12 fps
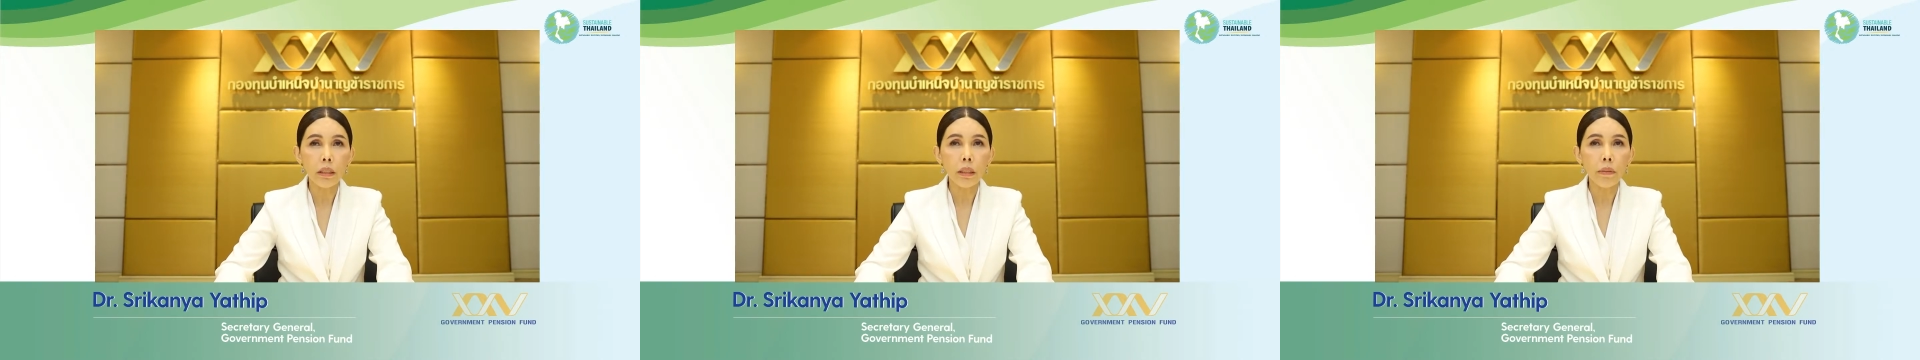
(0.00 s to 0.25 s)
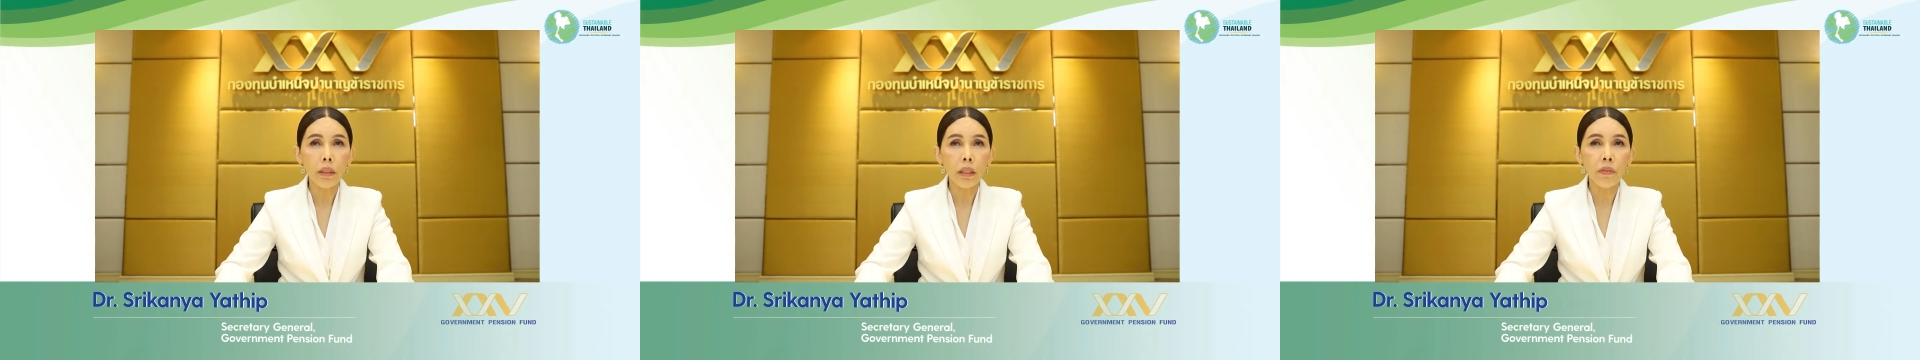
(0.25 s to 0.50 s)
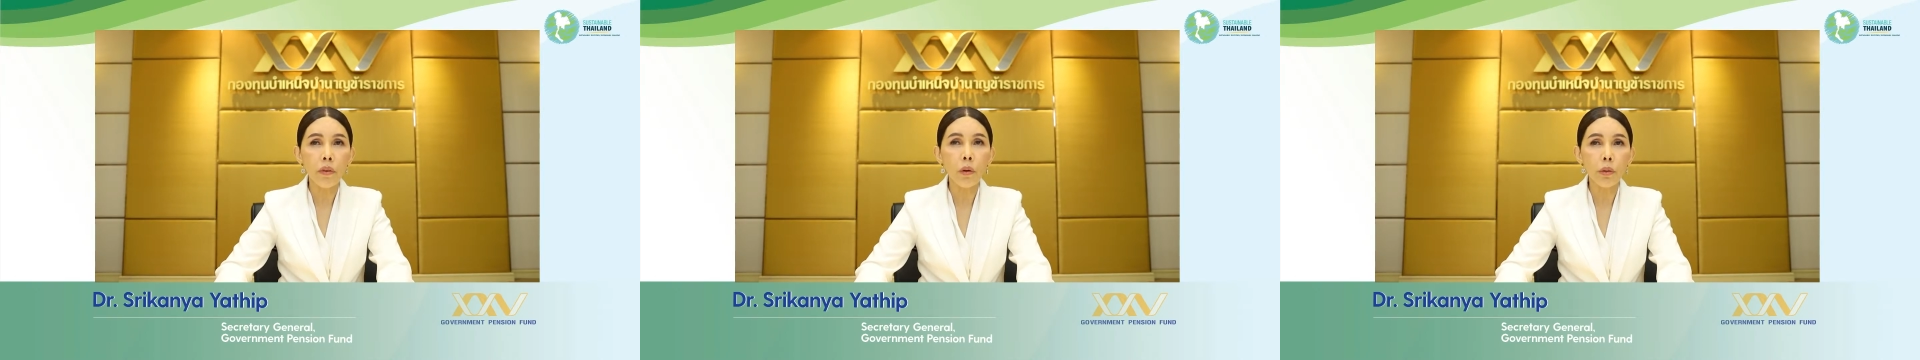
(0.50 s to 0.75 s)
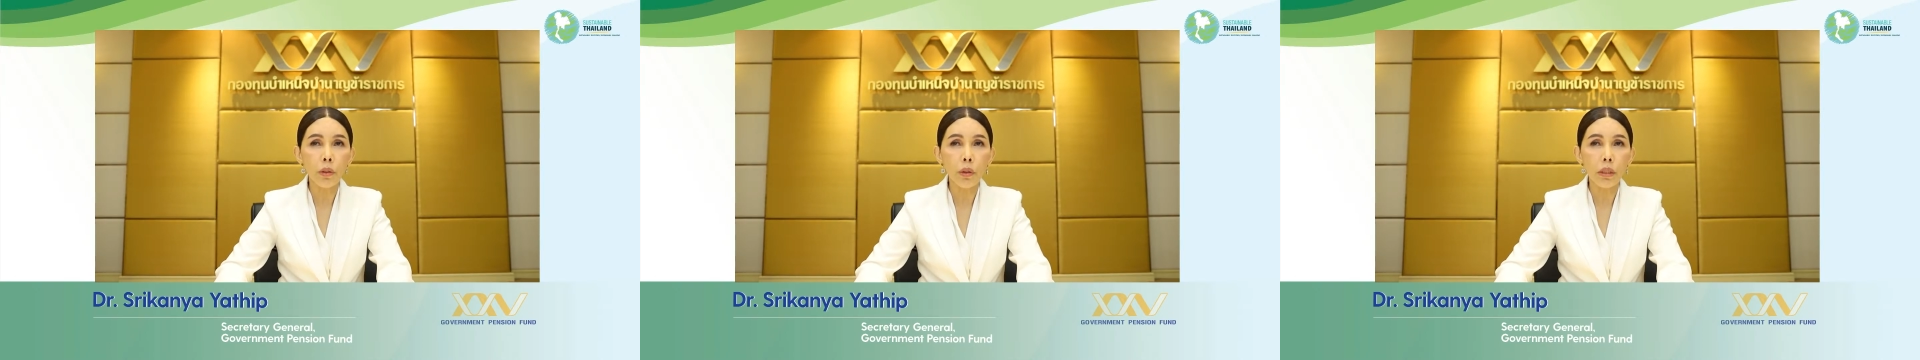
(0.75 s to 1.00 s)
GPF
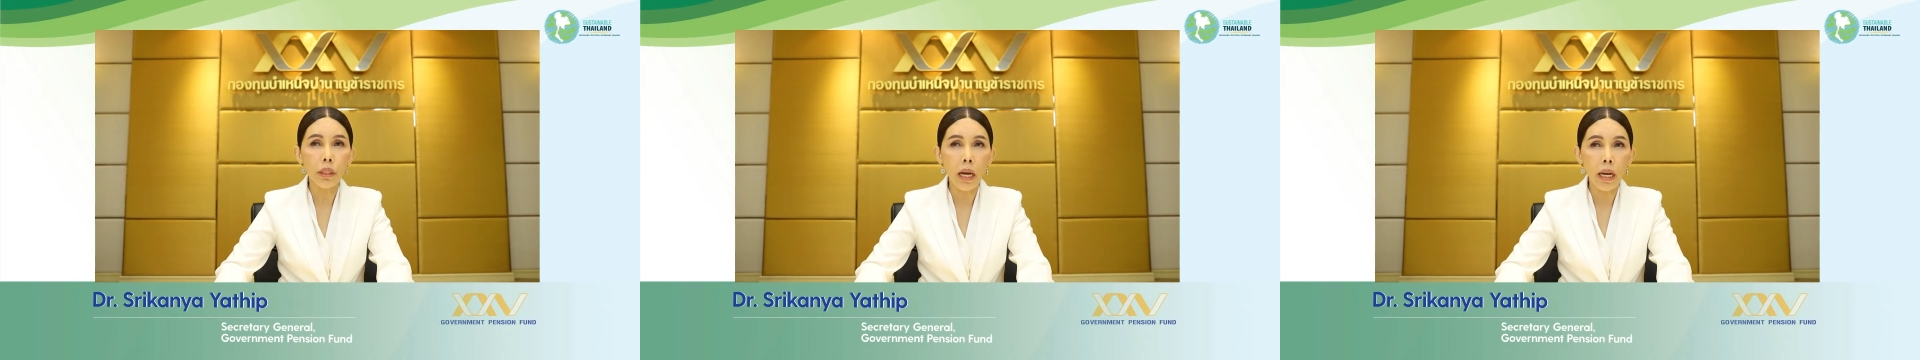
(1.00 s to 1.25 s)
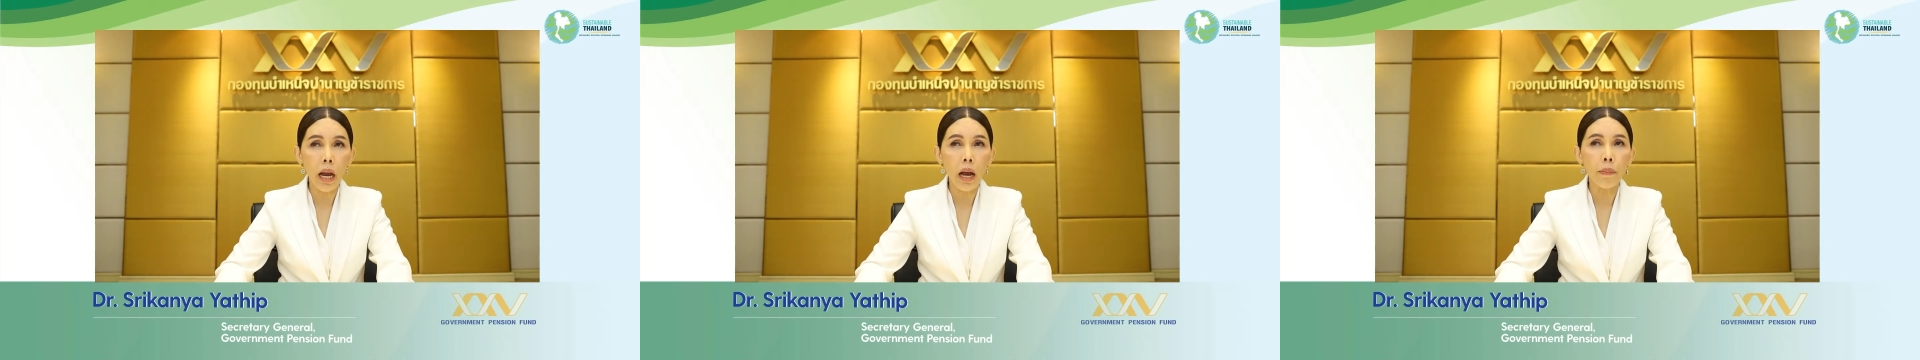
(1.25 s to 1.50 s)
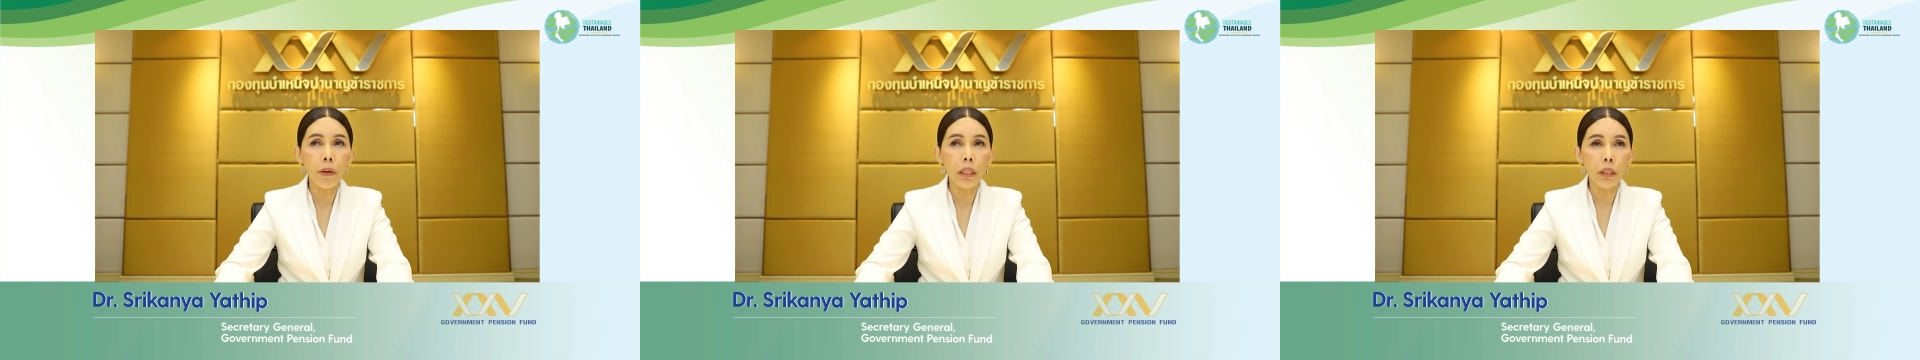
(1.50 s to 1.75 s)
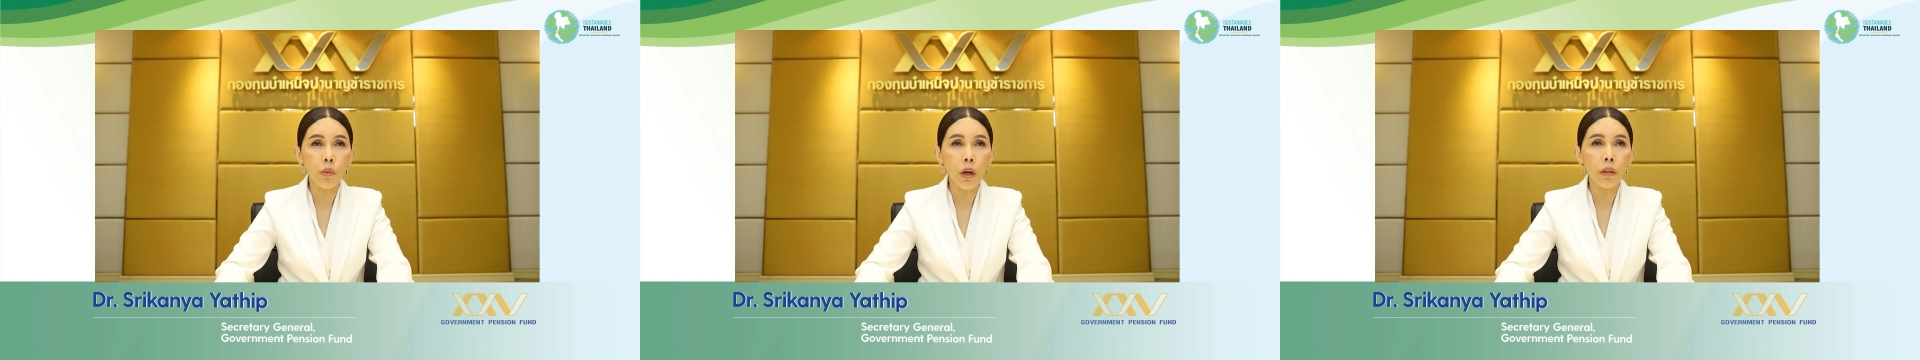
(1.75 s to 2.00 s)
also signed up
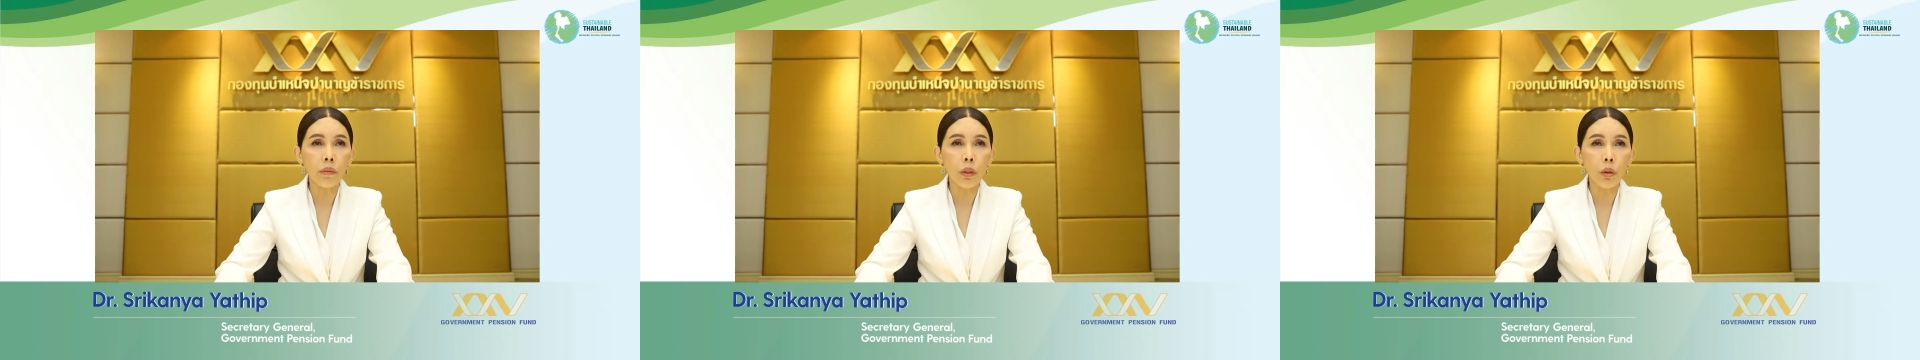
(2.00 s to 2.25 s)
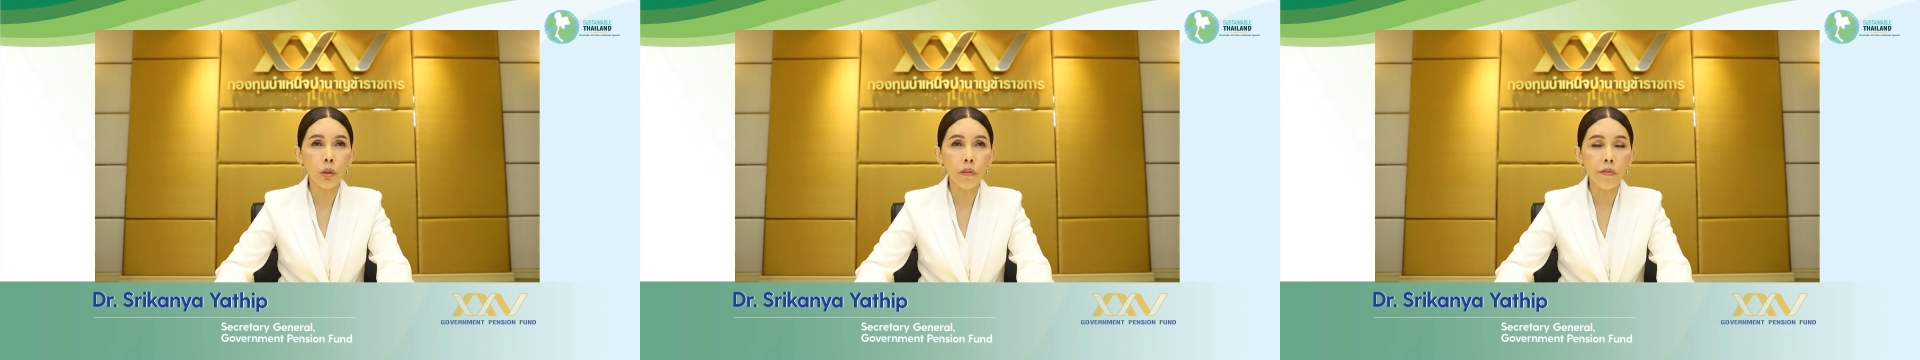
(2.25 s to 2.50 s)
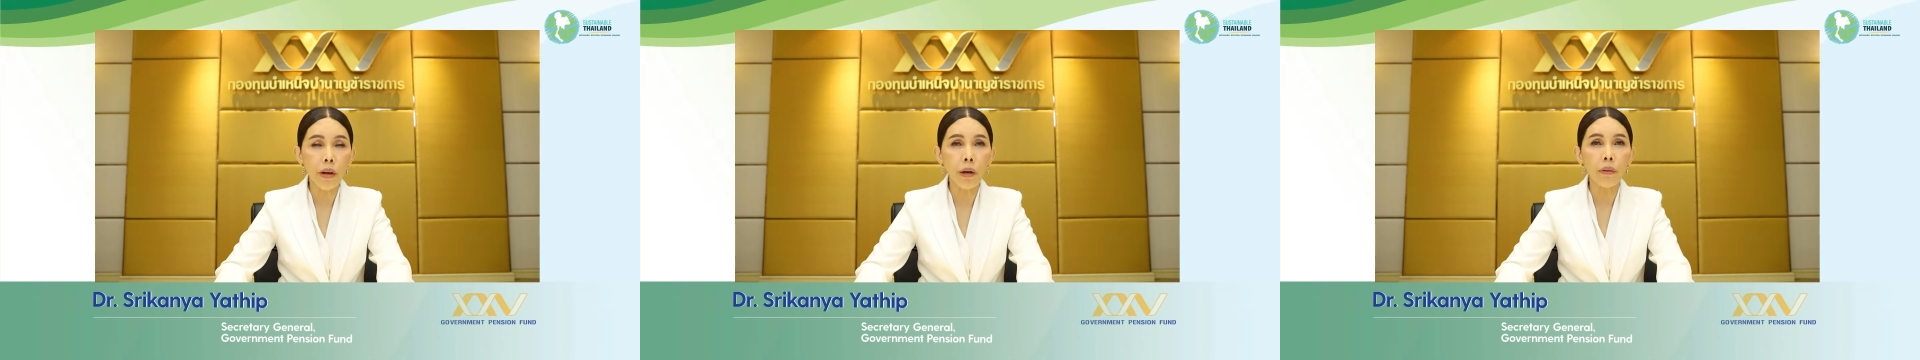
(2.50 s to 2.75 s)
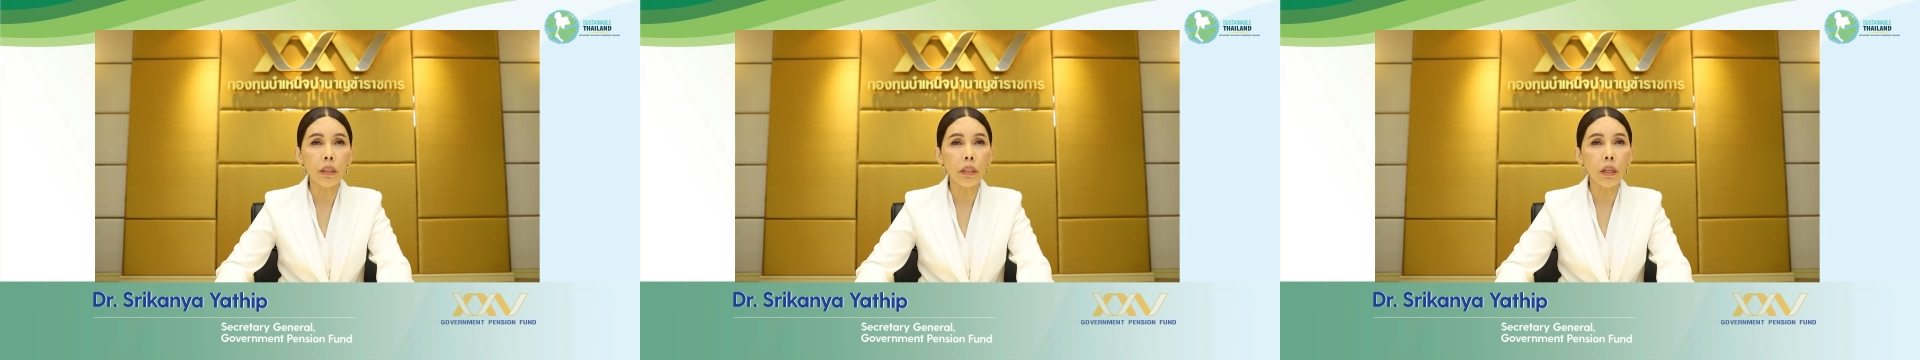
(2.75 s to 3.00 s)
as one of the
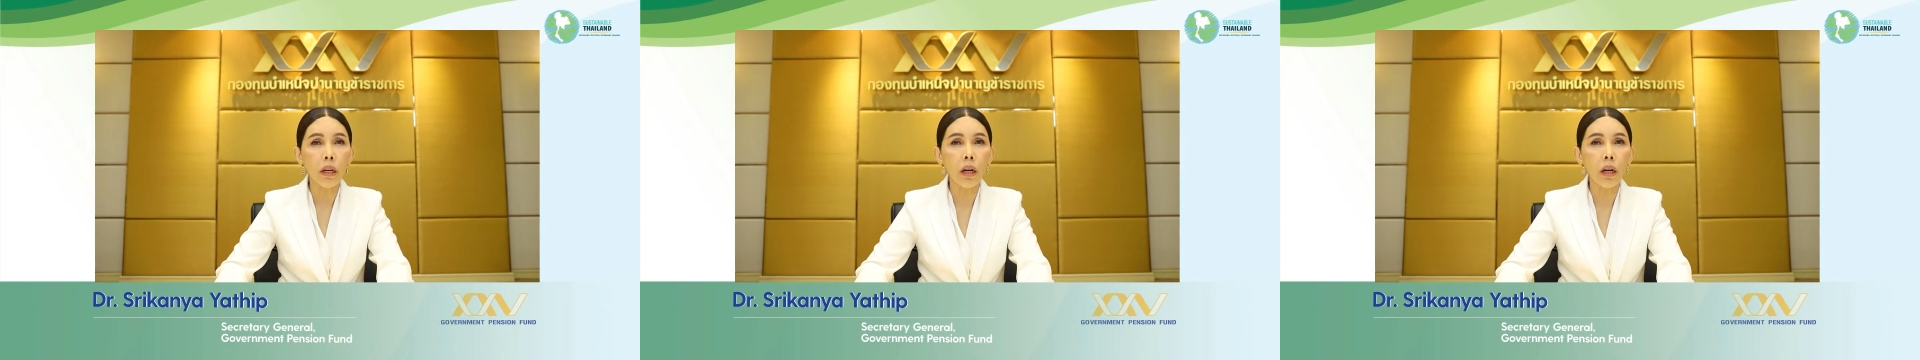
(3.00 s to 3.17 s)
co-founders